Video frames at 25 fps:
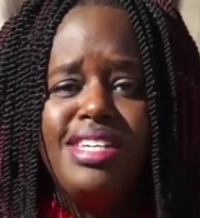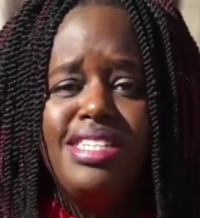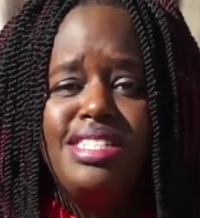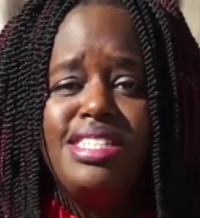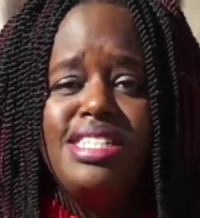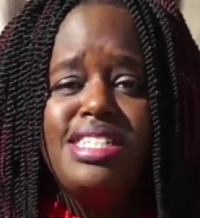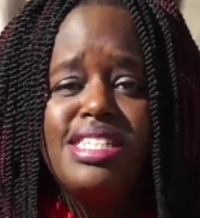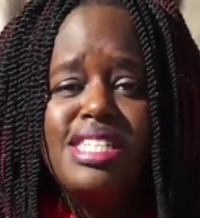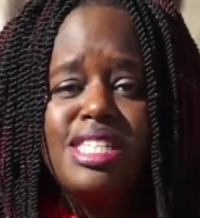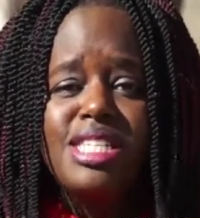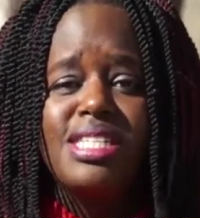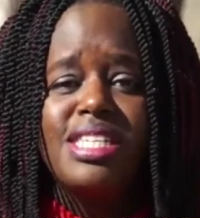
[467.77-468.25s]

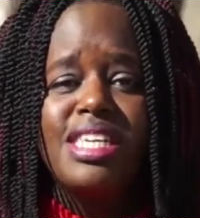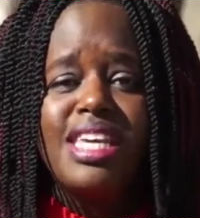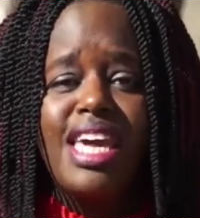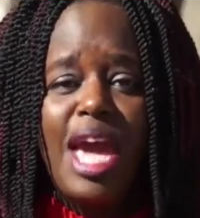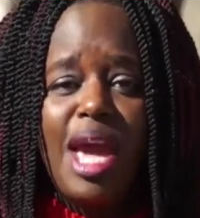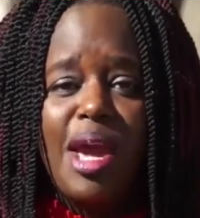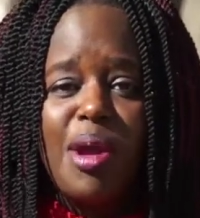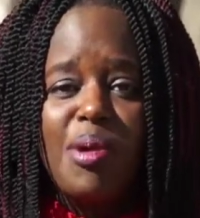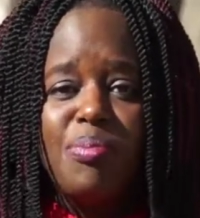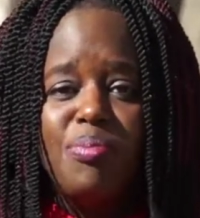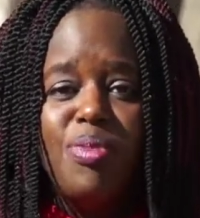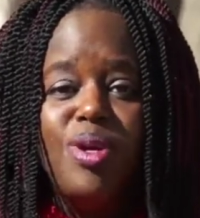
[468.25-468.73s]
Jesus
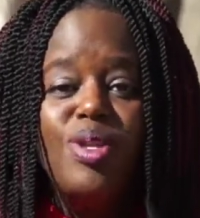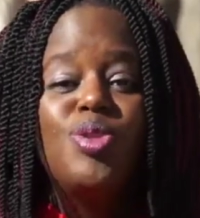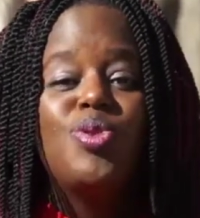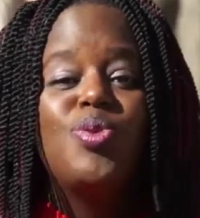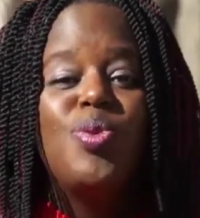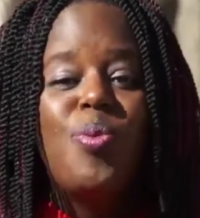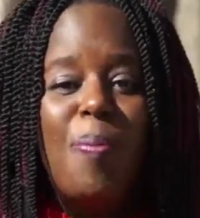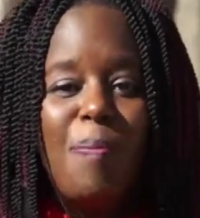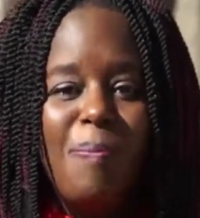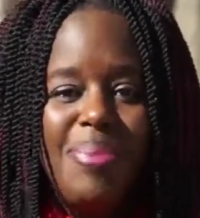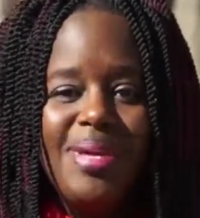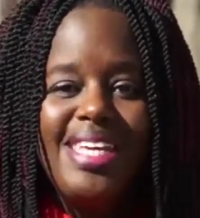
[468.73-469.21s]
came
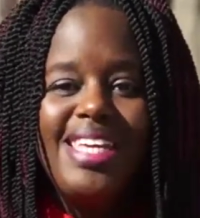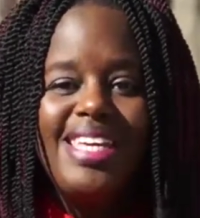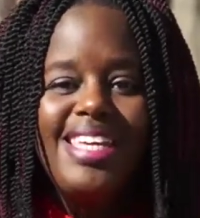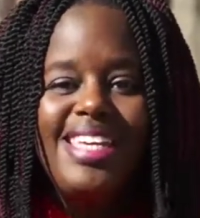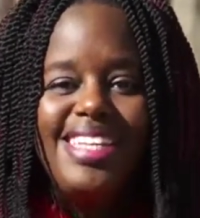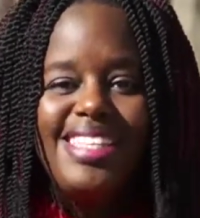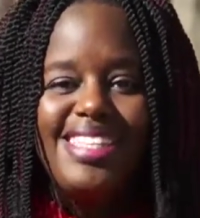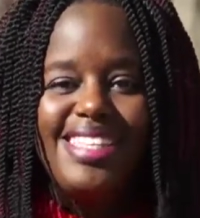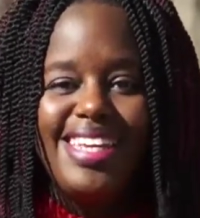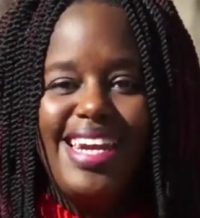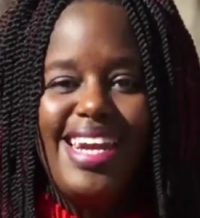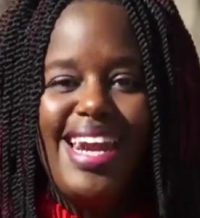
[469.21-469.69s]
to
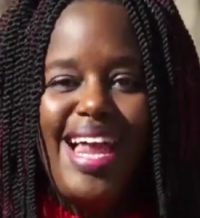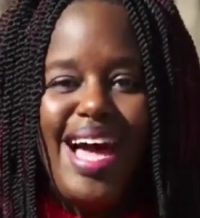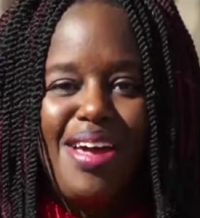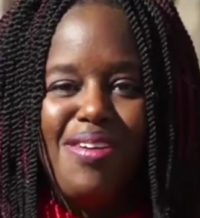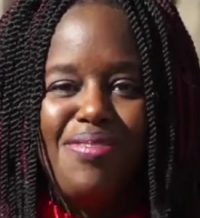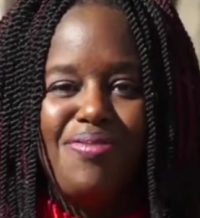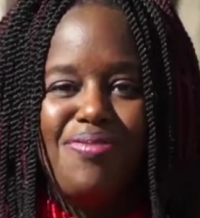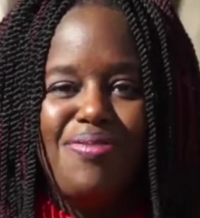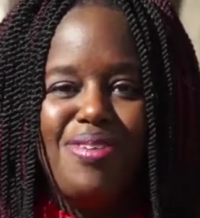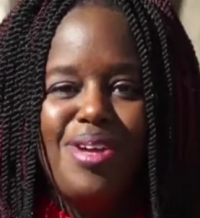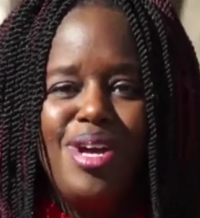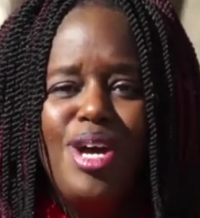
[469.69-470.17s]
be the life,
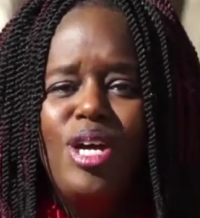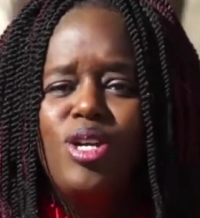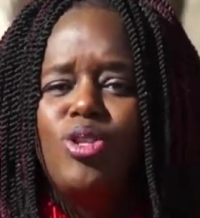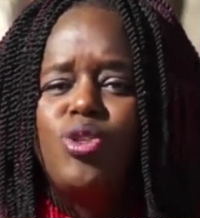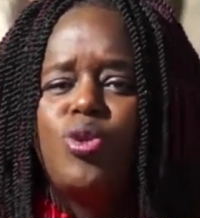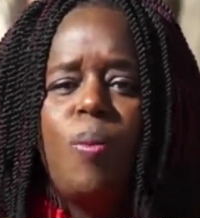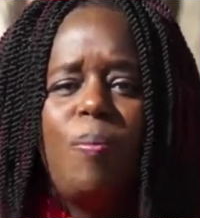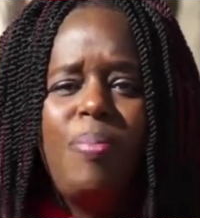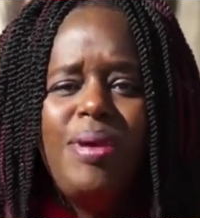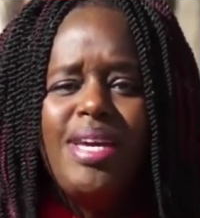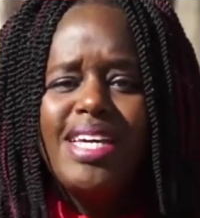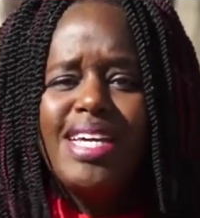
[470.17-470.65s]

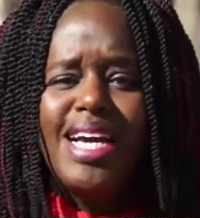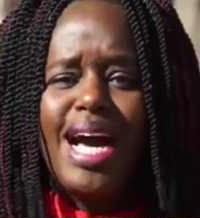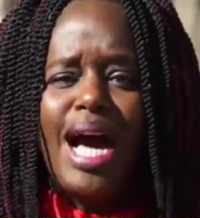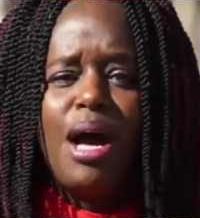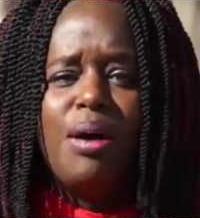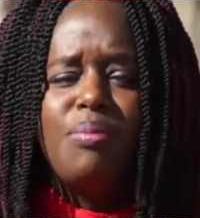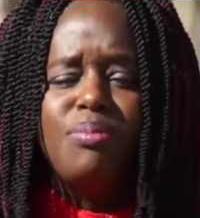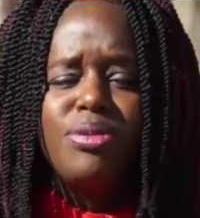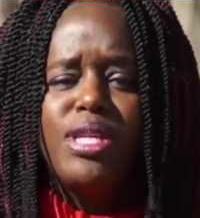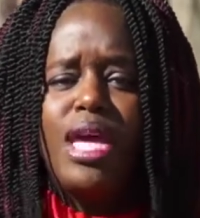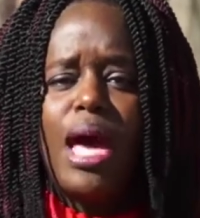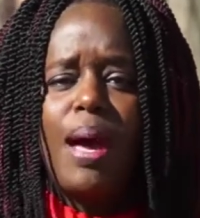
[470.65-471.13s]
to
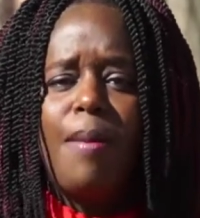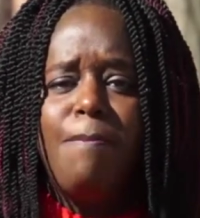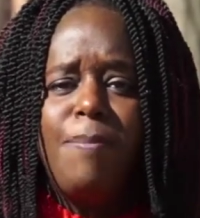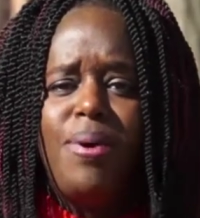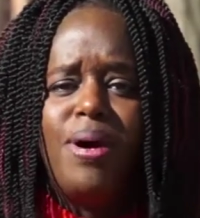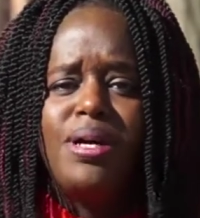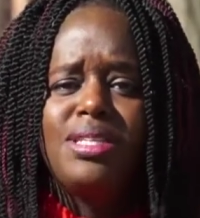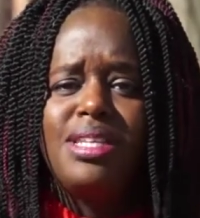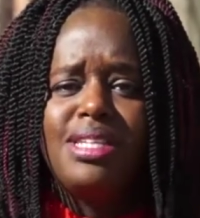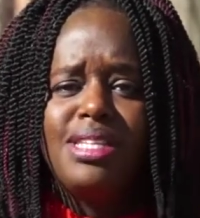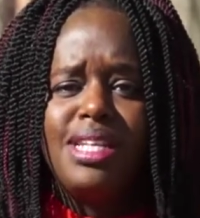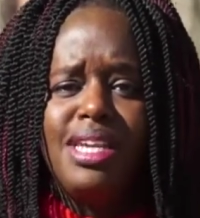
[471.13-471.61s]
become the
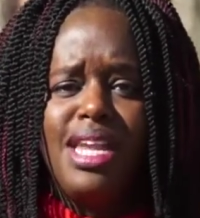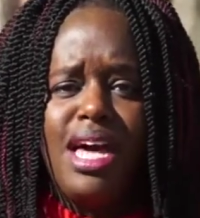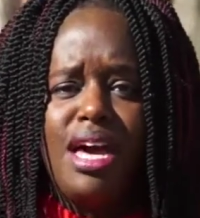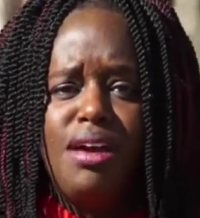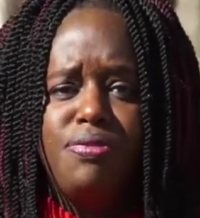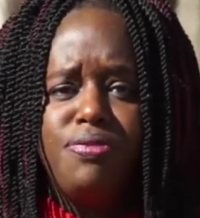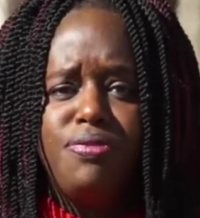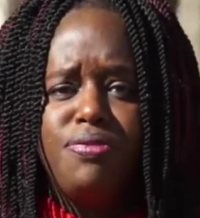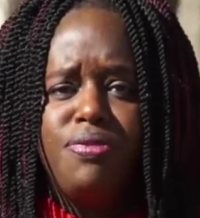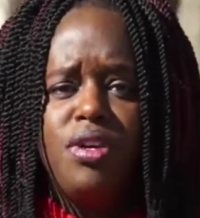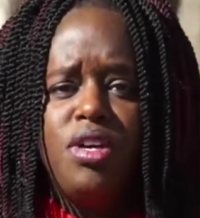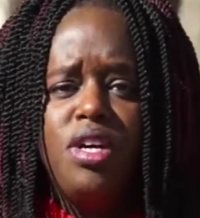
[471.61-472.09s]
abundant
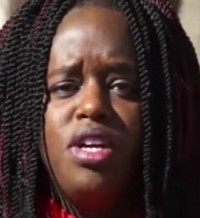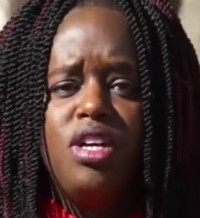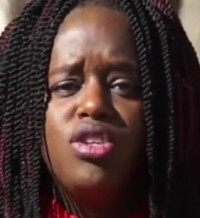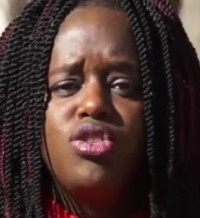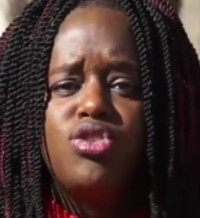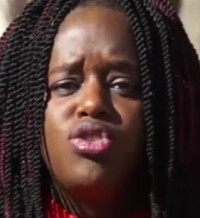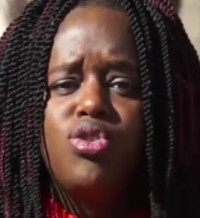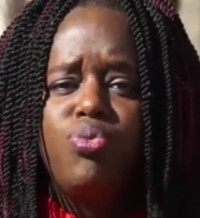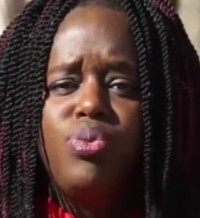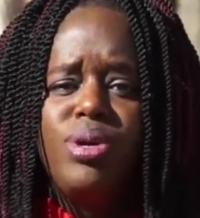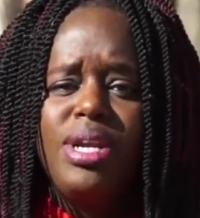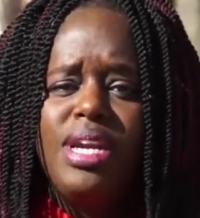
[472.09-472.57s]
life,
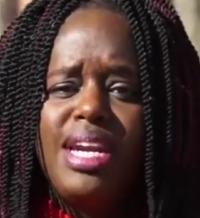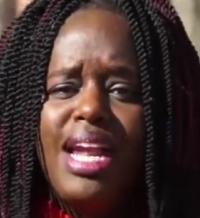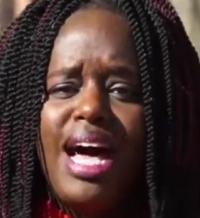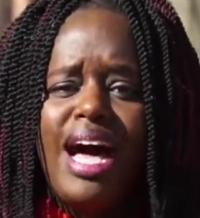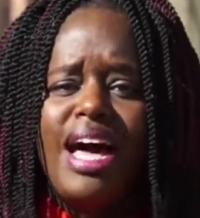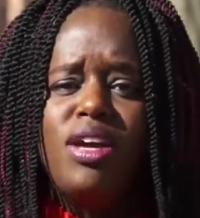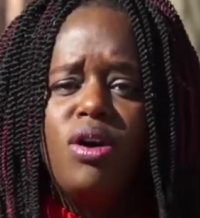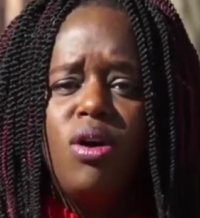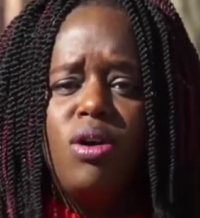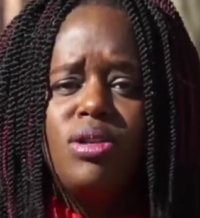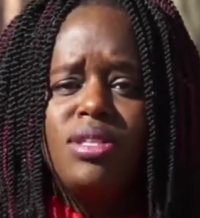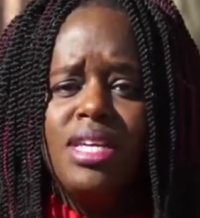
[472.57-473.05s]
to
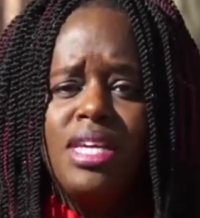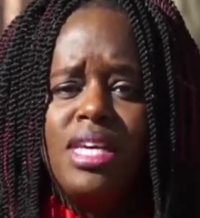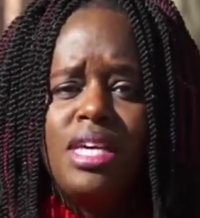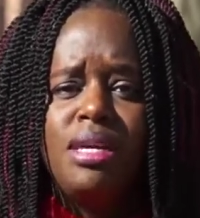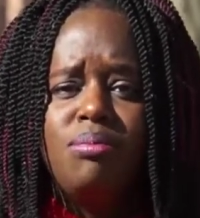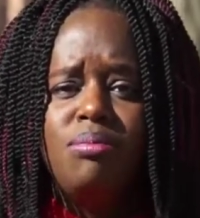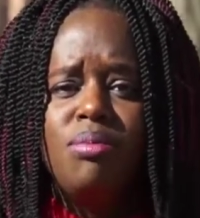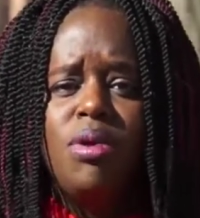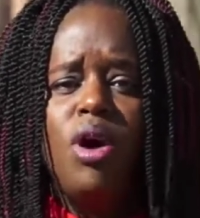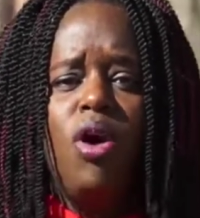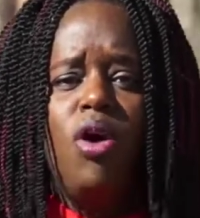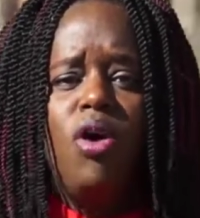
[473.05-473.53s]
rely on
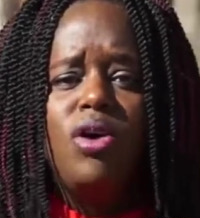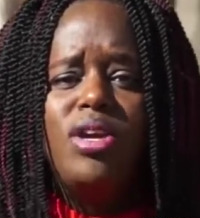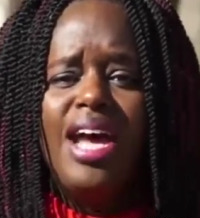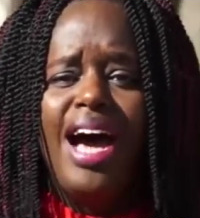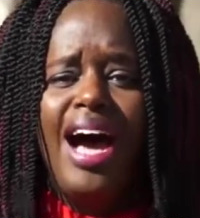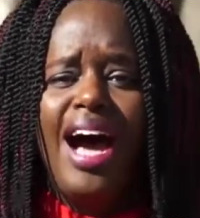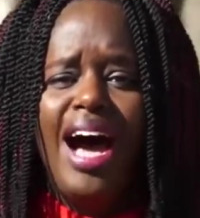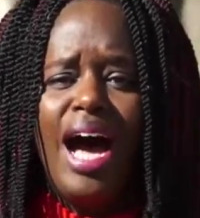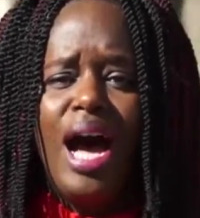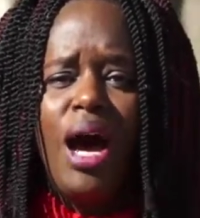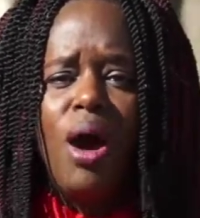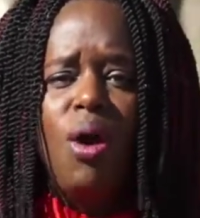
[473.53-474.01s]
him, on
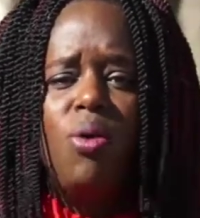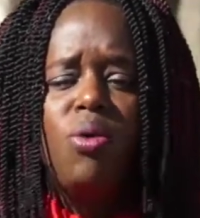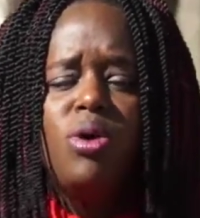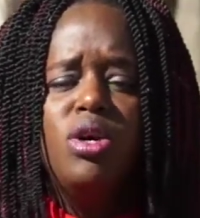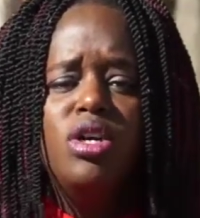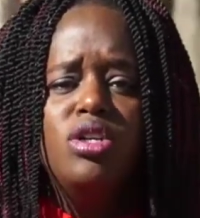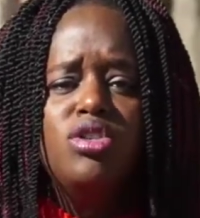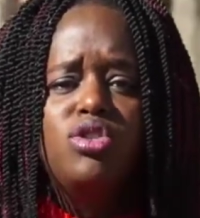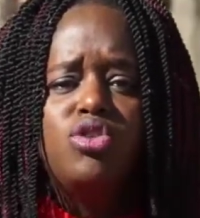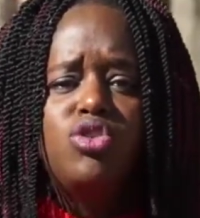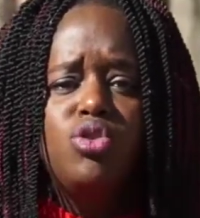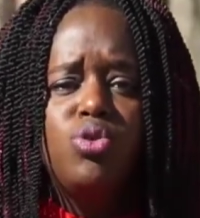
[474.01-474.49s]
how
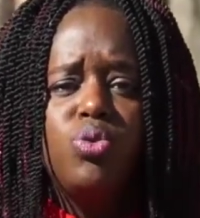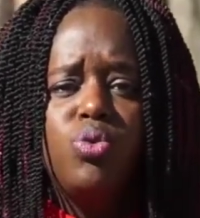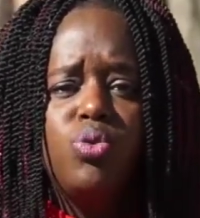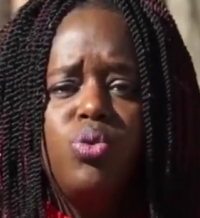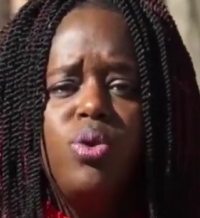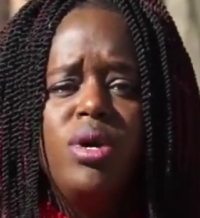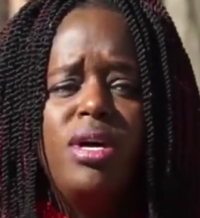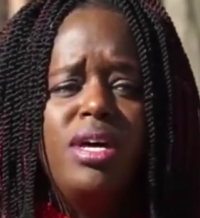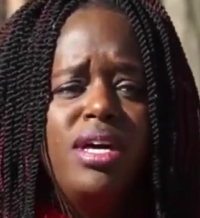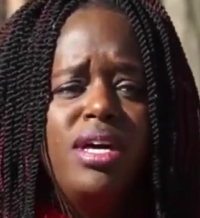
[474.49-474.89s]
to